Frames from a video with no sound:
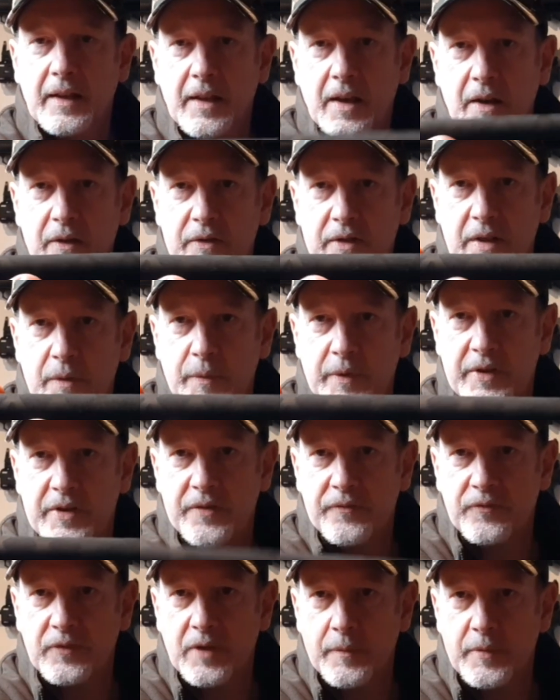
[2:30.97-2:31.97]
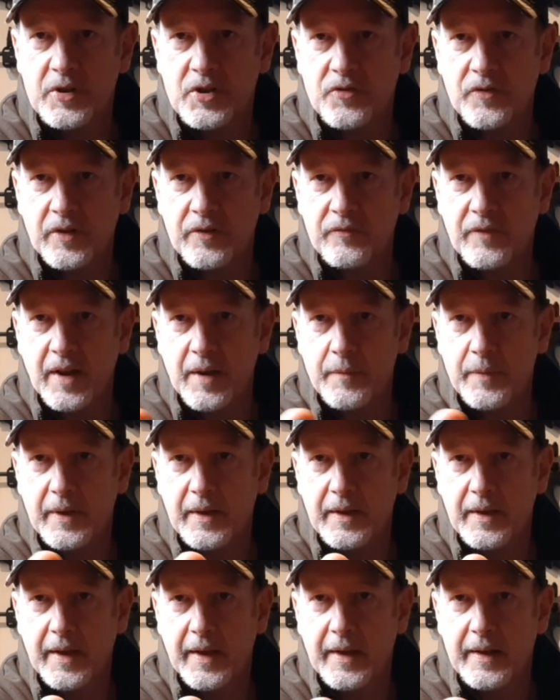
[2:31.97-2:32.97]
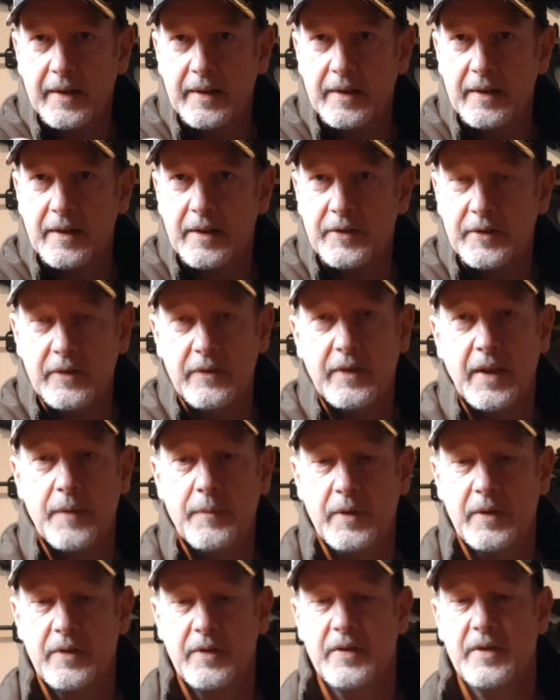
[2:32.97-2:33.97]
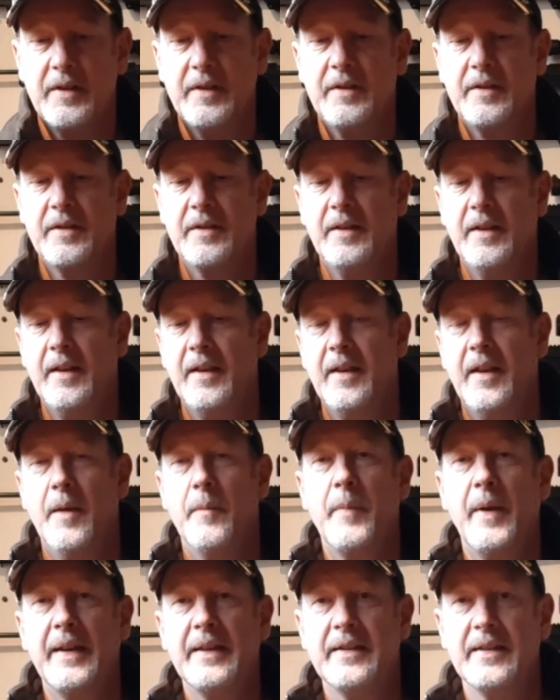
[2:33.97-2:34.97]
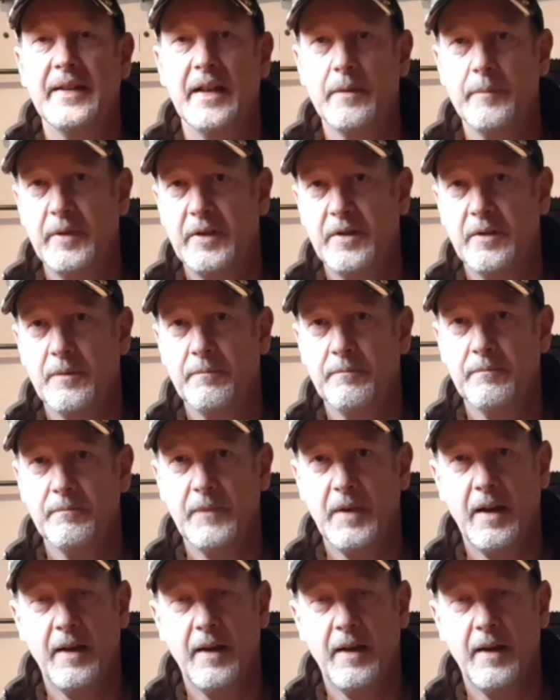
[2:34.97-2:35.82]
coated with some rubber shrink wrap, and I do that because it's painted aluminium.